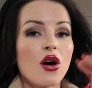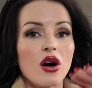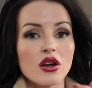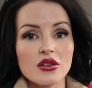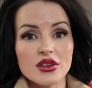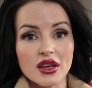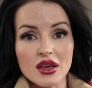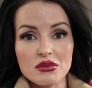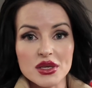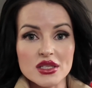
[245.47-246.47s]
All of that
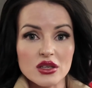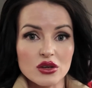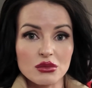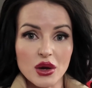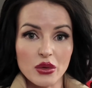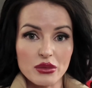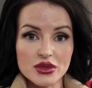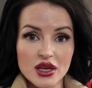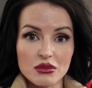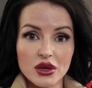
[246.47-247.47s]
can be seen on my
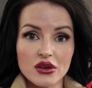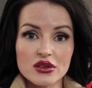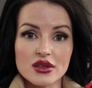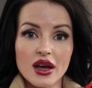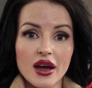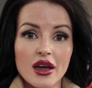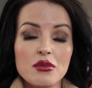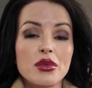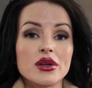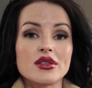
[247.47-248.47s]
website because I
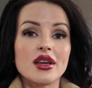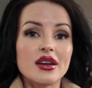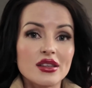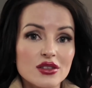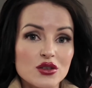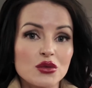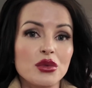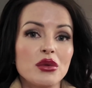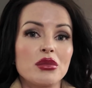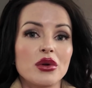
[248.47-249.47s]
present it to
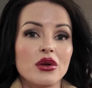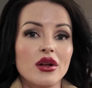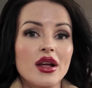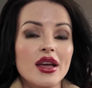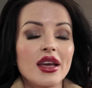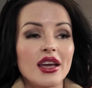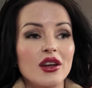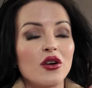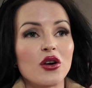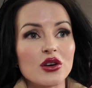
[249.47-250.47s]
people
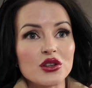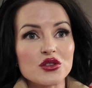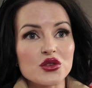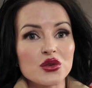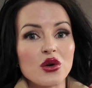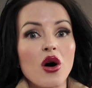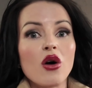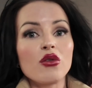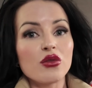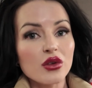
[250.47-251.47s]
in order to
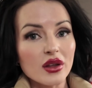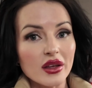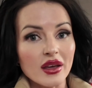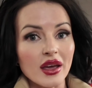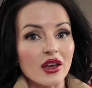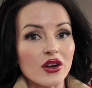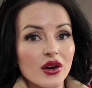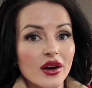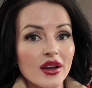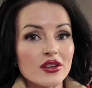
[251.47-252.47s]
hopefully
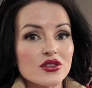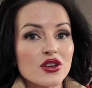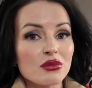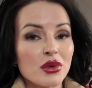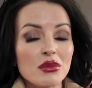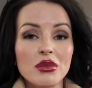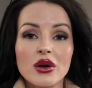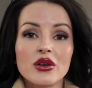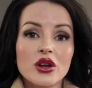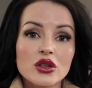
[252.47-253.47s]
encourage
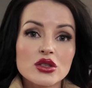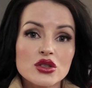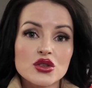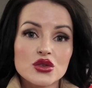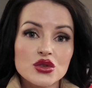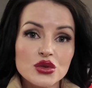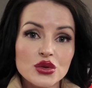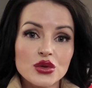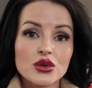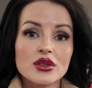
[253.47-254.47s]
people not to
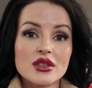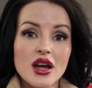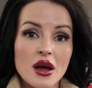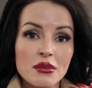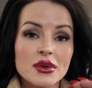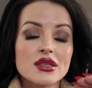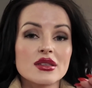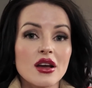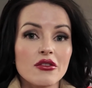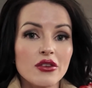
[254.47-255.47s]
do dumb
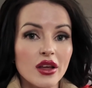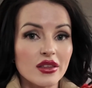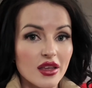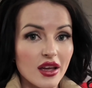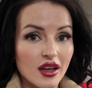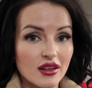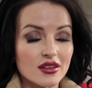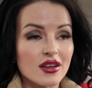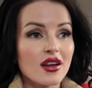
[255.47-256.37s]
stuff like that.